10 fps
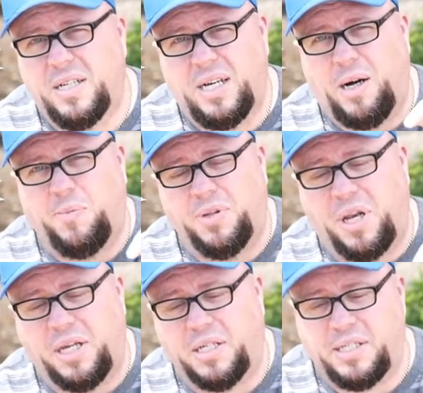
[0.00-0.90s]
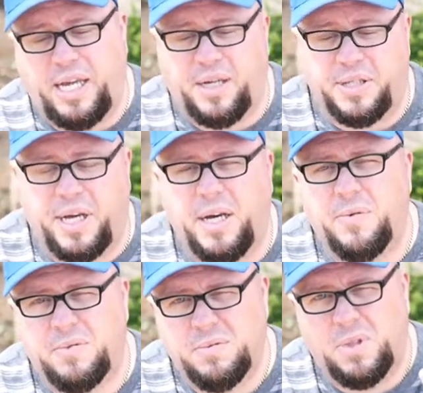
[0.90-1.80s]
I'll put the link down there
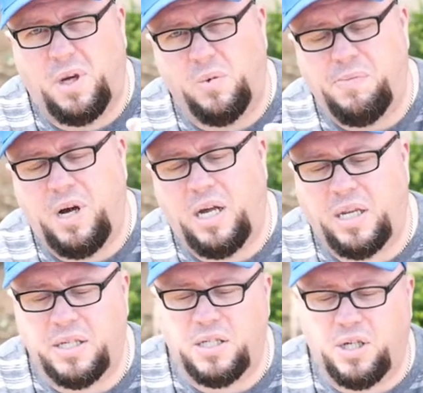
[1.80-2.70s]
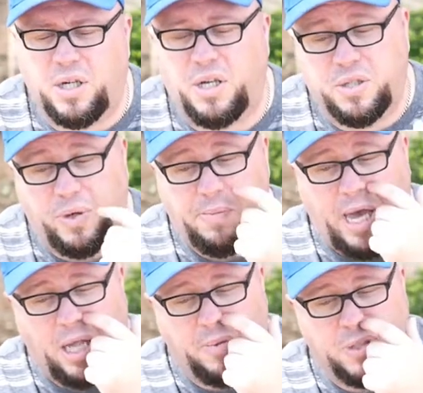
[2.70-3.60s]
along with my link. You can also
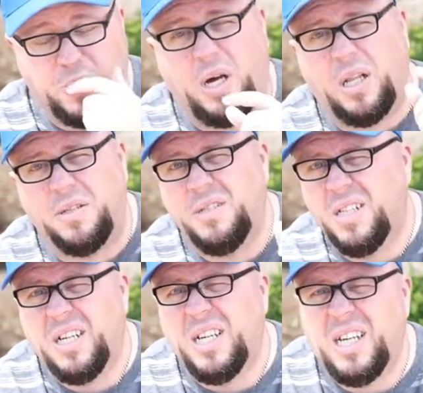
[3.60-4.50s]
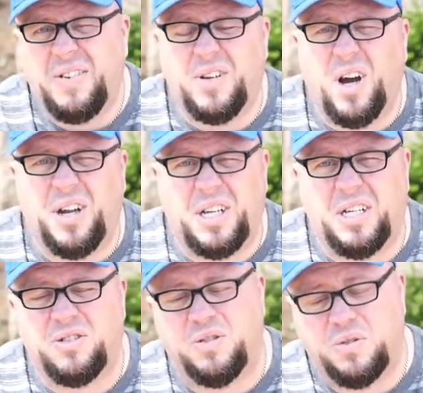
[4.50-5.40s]
email them as well, and if you've got any
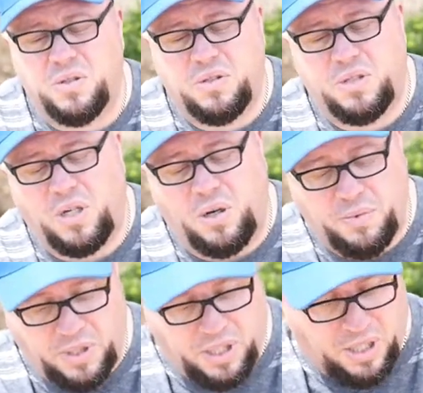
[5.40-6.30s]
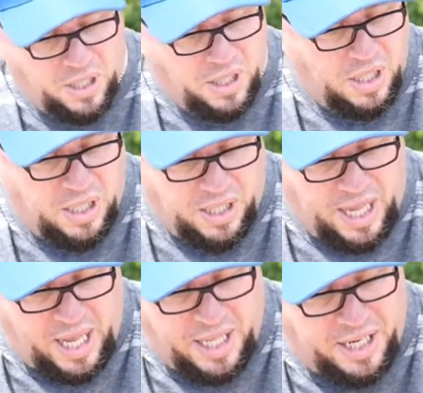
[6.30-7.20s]
issues. So
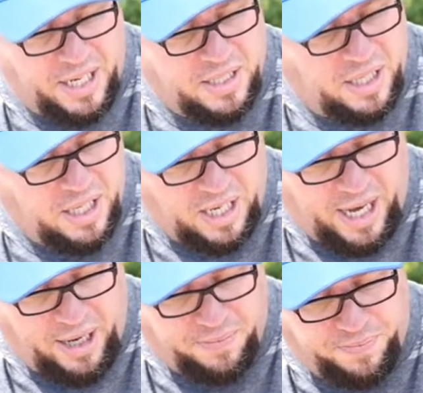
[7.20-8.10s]
then the next thing you get